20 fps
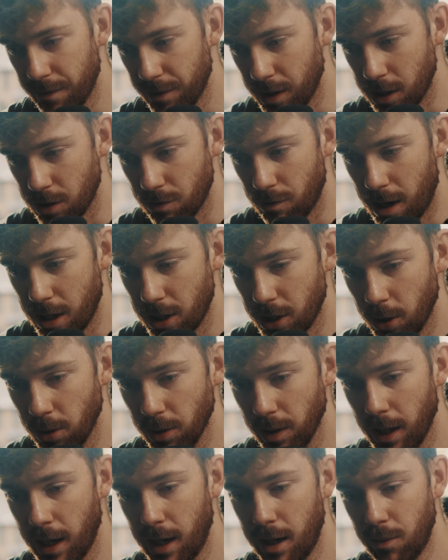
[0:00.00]
of this
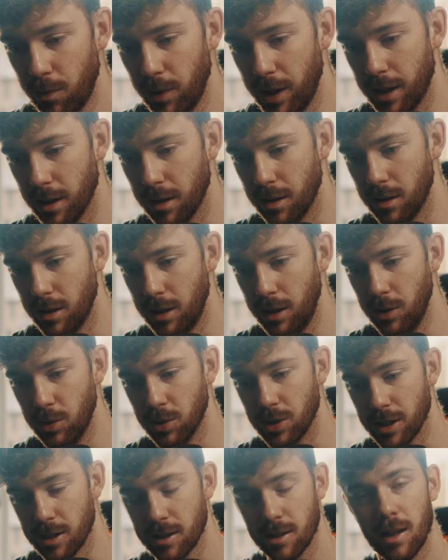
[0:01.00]
threshold layer, we can
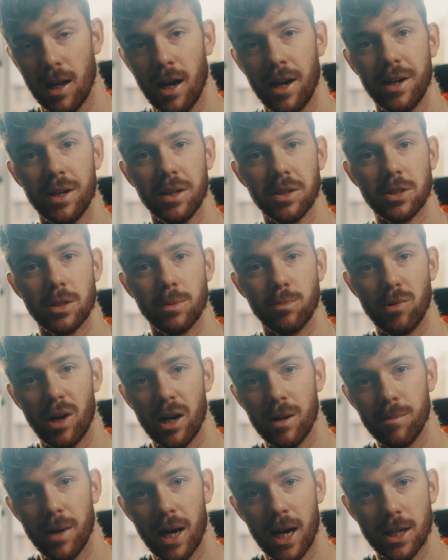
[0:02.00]
use the sliders to
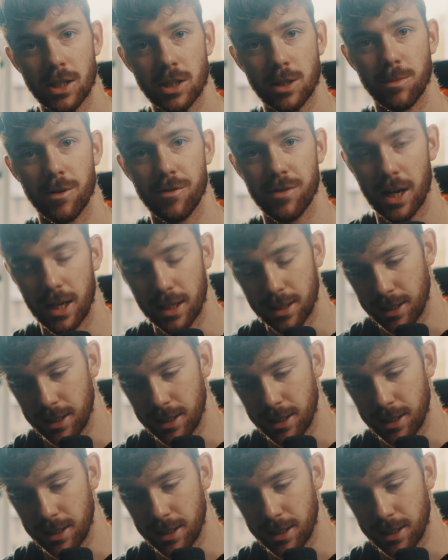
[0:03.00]
bring back some of that